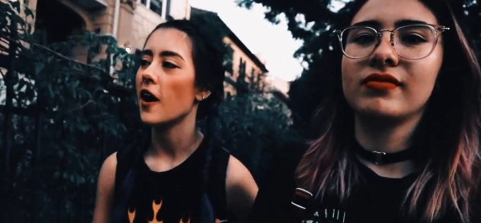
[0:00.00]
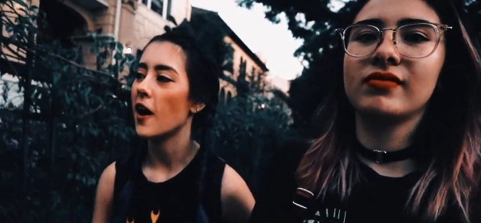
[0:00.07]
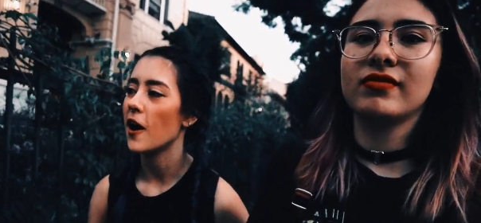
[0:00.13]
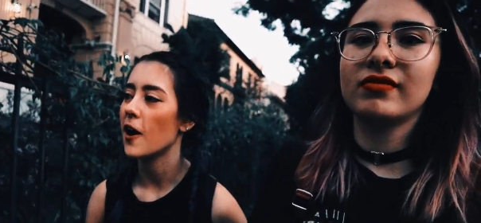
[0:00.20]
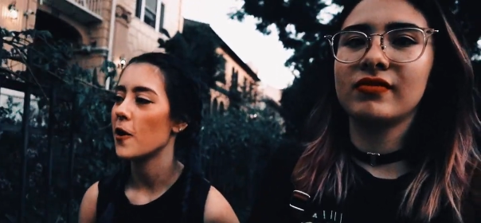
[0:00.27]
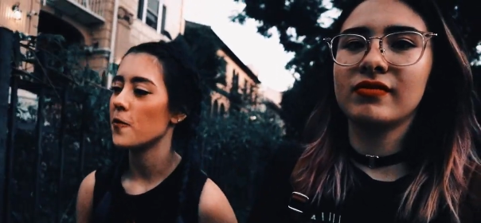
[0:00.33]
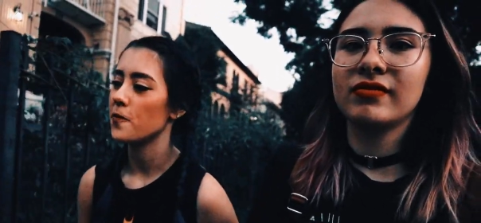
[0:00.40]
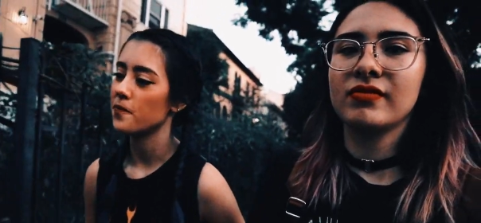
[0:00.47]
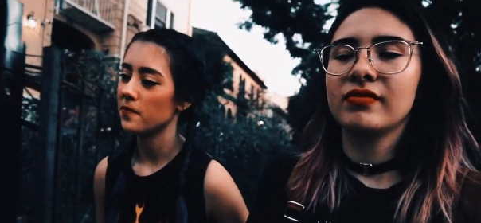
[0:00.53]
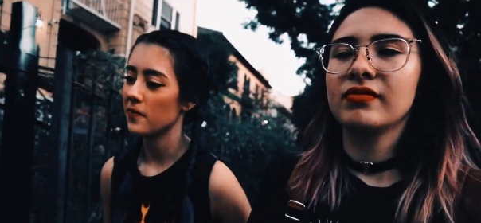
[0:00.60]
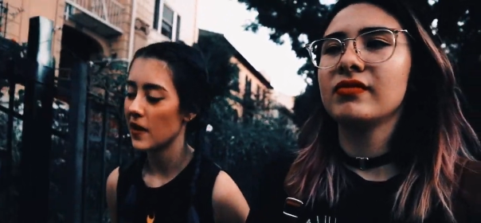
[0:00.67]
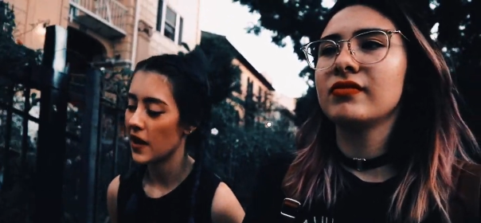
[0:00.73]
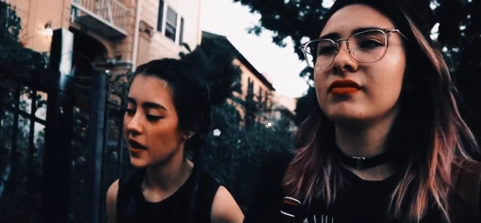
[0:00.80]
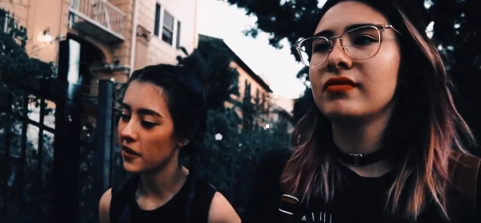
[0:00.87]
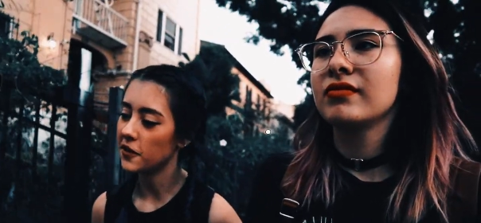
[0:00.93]
Speaker 1: Um,
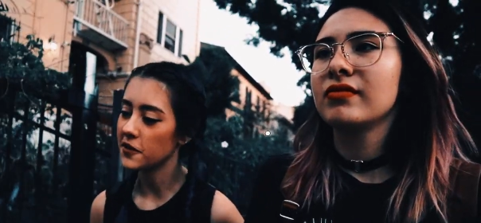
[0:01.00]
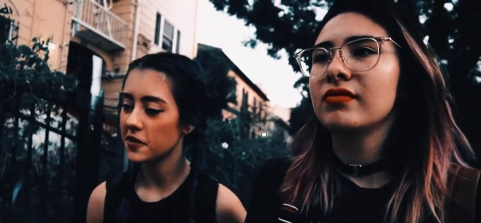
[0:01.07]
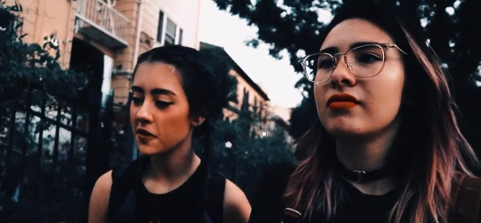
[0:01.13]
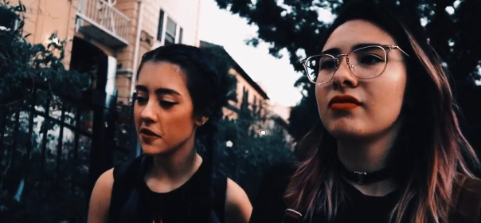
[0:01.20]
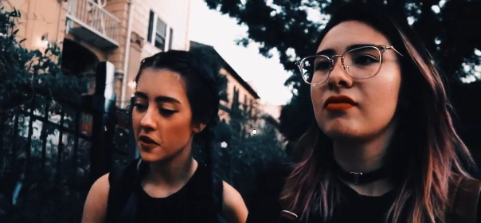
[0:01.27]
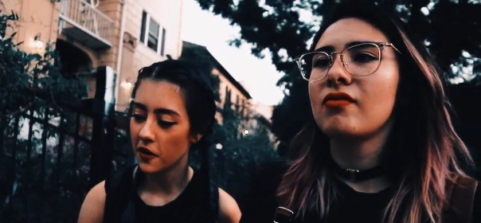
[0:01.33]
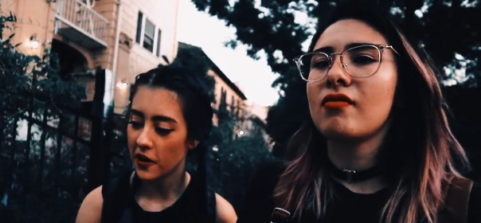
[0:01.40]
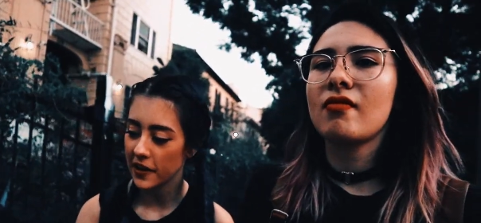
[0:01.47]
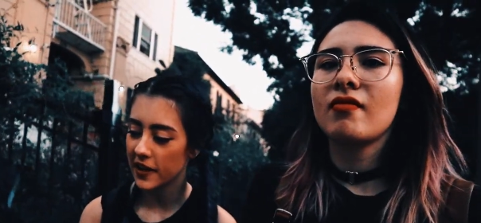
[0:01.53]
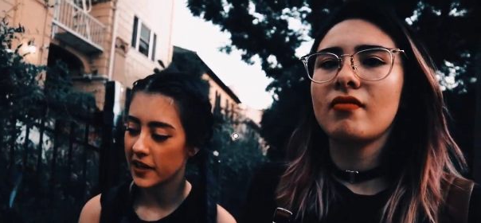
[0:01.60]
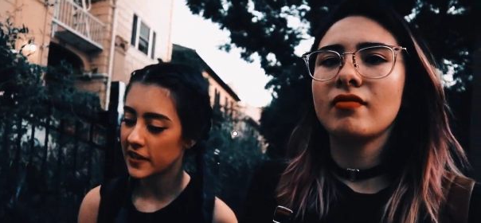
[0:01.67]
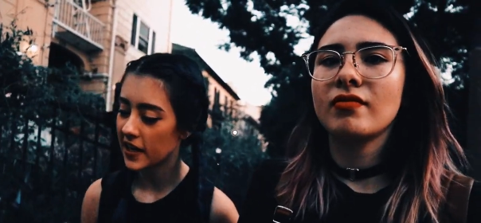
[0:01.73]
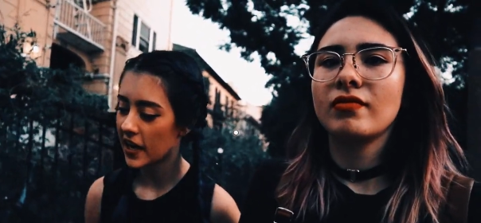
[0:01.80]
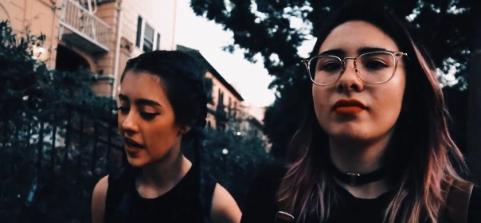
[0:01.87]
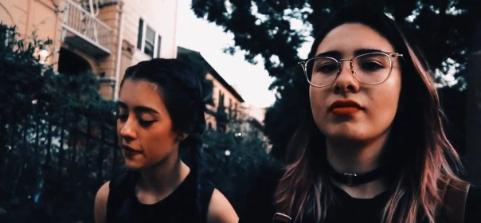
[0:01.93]
I'd also, you know, I'd
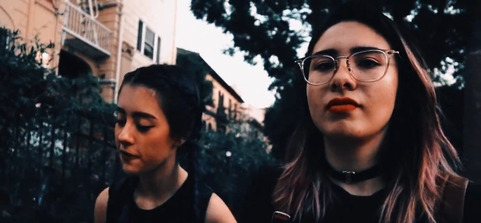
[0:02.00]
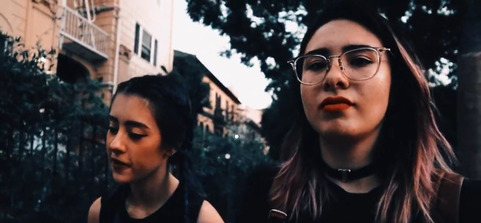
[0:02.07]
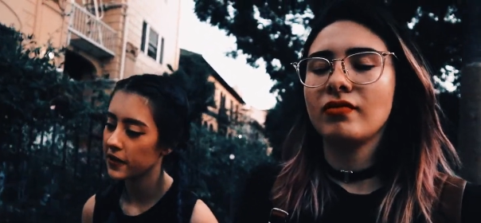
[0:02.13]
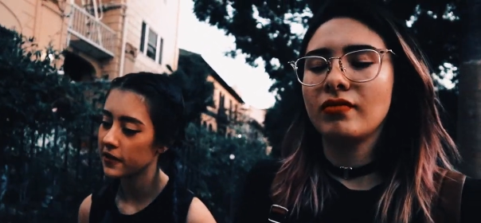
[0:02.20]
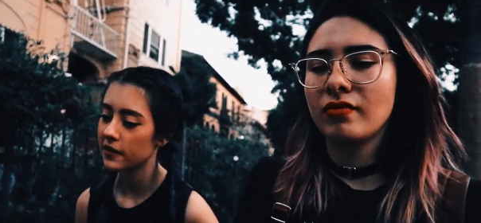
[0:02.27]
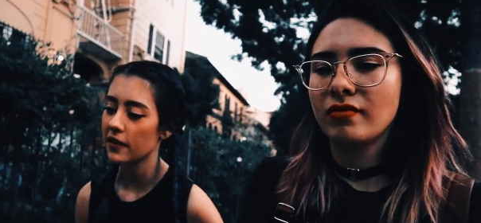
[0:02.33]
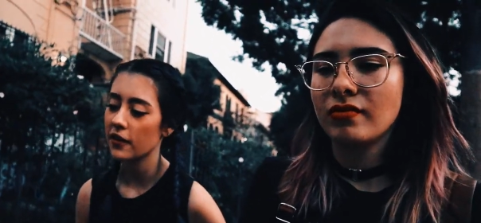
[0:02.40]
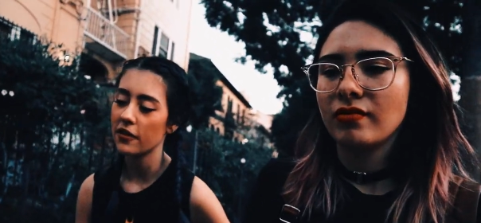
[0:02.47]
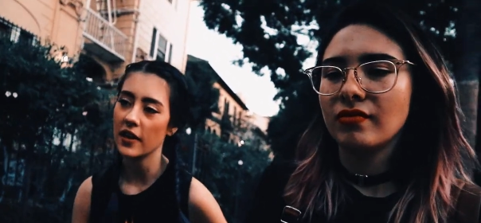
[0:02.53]
like to have like the